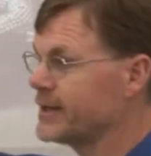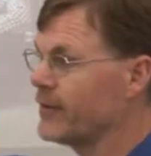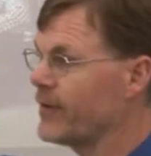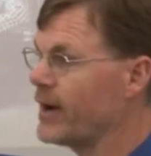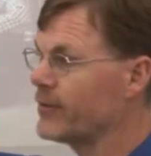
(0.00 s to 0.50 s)
and
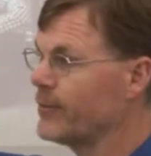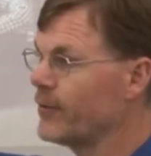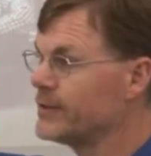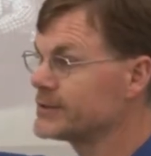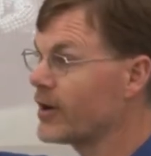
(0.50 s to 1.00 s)
Elviry
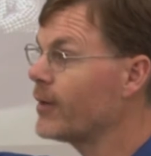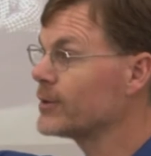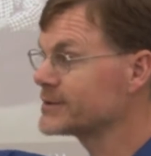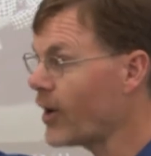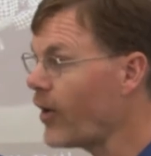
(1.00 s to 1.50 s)
movies, they're
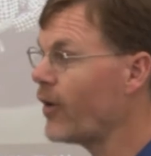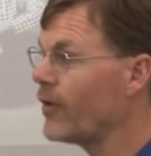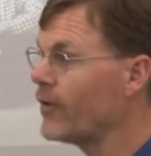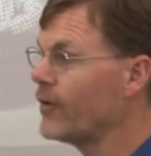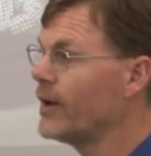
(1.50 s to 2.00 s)
almost
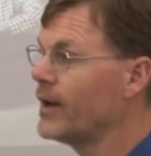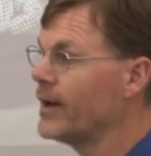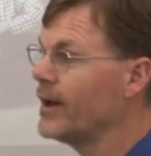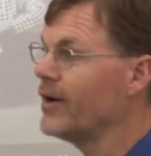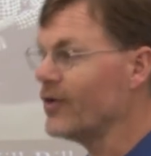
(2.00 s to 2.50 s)
all
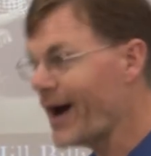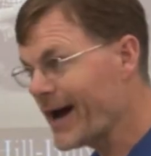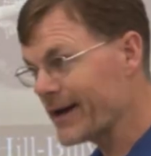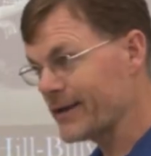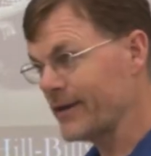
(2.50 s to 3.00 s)

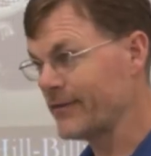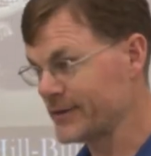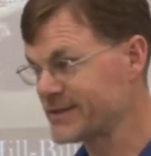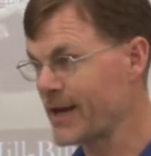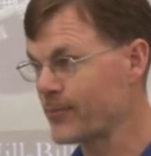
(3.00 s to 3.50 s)
like
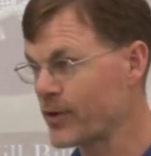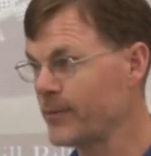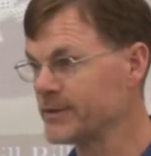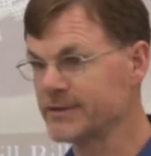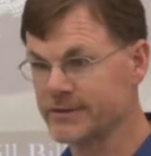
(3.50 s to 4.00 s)
the same
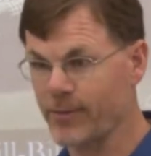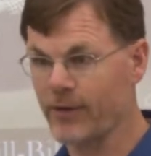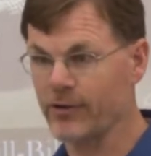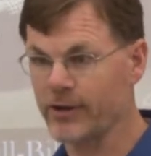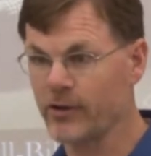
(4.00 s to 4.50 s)
premise as the
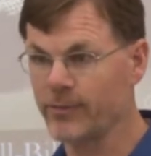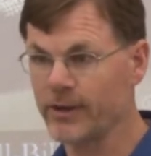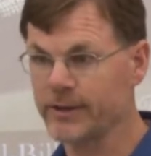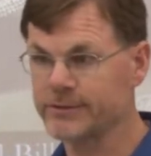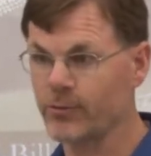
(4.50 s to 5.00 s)
Beverly
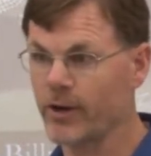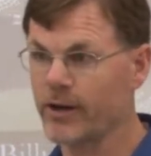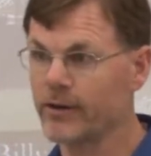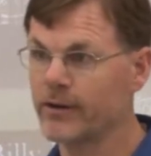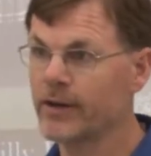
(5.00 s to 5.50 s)
Hillbillies,
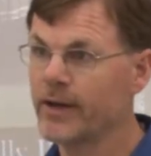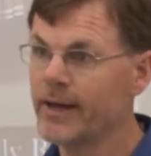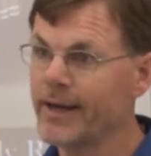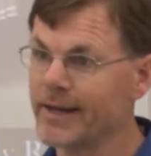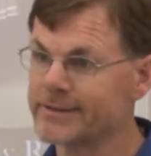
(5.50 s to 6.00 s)
where
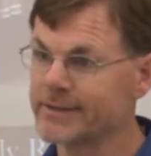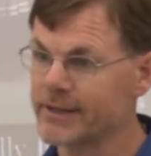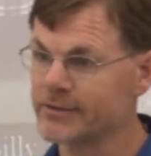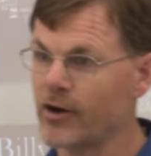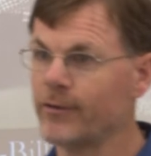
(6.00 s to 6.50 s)
it's,
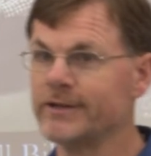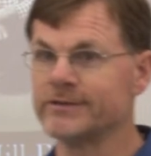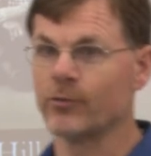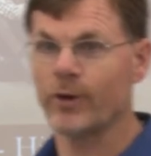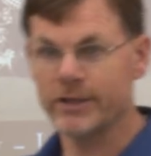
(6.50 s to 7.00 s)
it's always
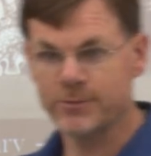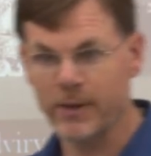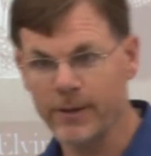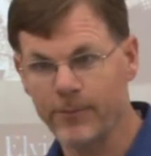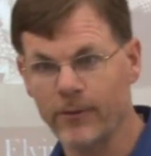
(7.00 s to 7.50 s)
the rich
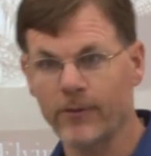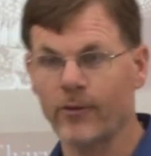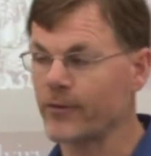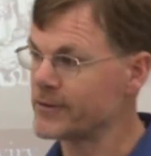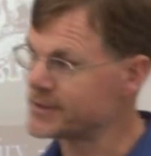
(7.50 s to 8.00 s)
people
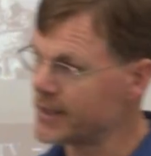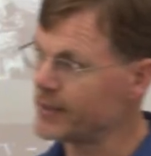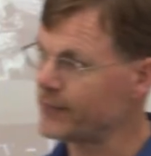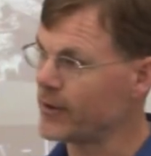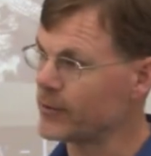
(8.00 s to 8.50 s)
or the
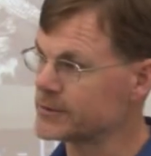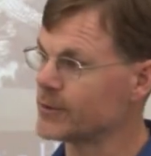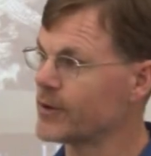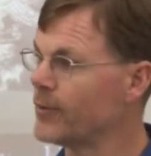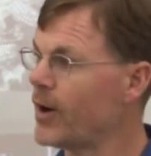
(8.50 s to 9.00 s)
city folks
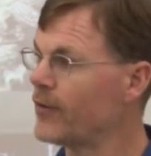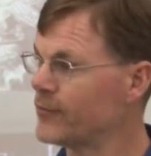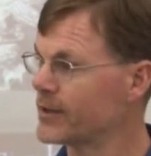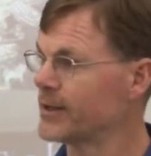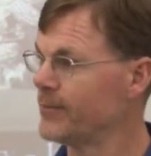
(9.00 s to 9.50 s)
who come off
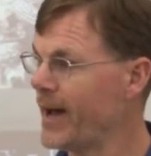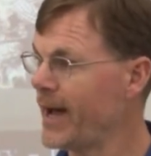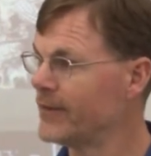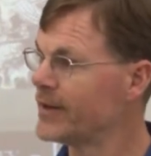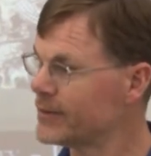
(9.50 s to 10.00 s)
looking
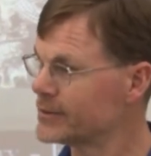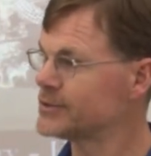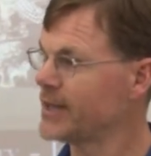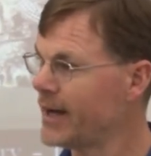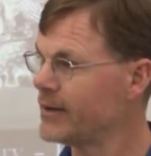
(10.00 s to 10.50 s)
bad. They look
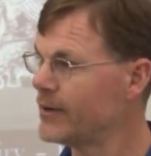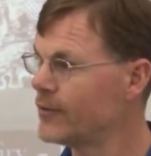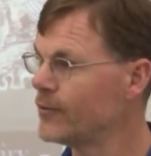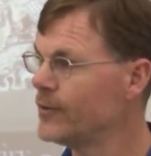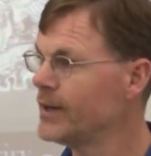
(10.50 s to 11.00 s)

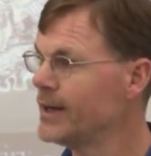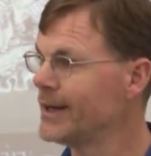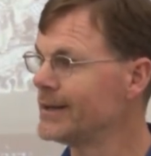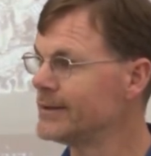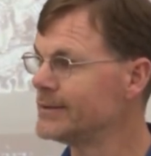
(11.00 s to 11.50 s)
shallow
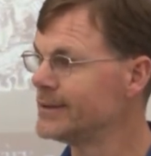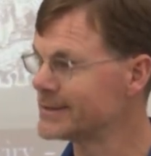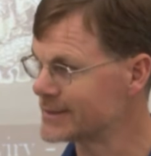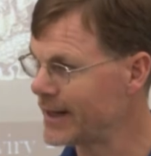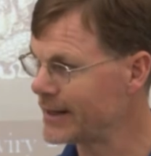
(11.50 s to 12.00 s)
and
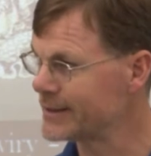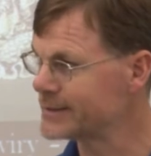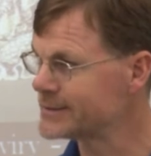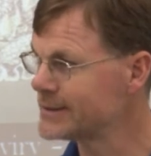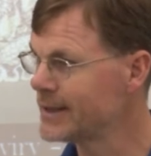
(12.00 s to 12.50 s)

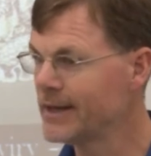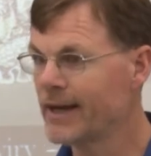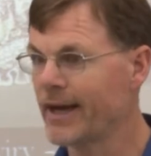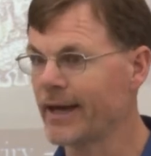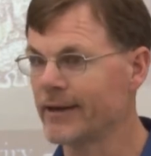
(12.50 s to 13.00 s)
dishonest,
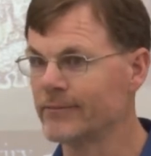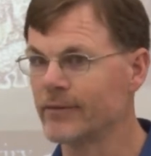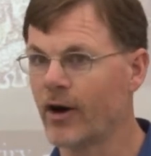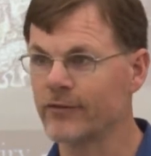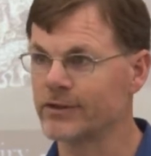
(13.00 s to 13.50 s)

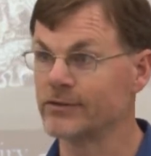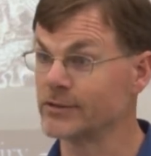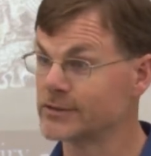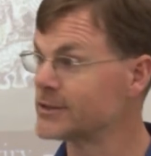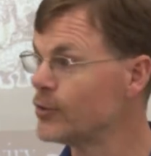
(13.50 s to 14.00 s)
and often
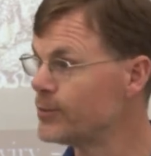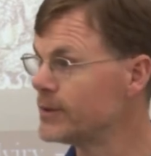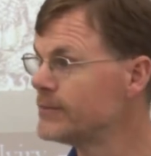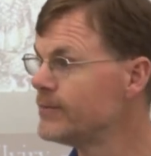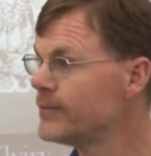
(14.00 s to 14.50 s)
just
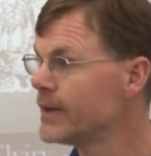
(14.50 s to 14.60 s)
stupid,